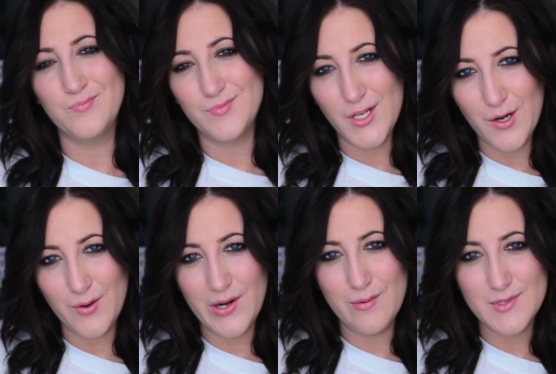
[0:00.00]
You know
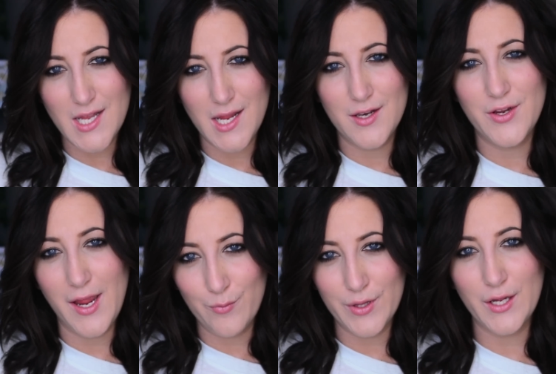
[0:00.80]
what I'm saying? You
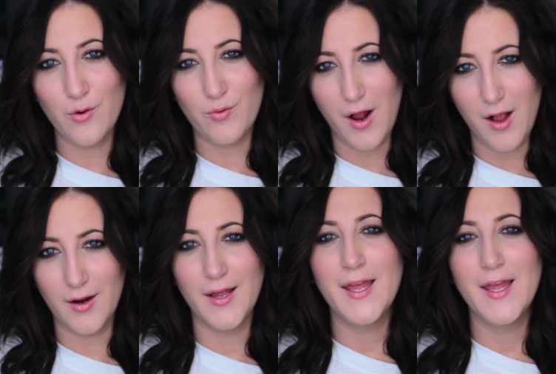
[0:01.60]
can't really go wrong.